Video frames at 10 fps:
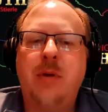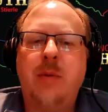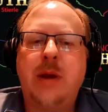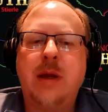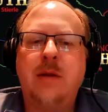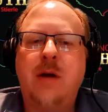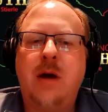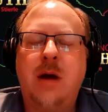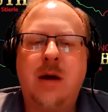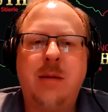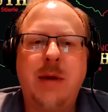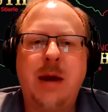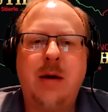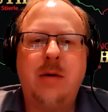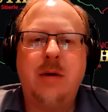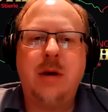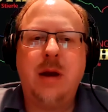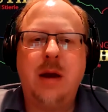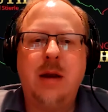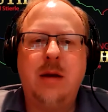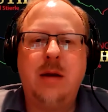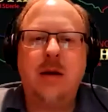that we can talk about and,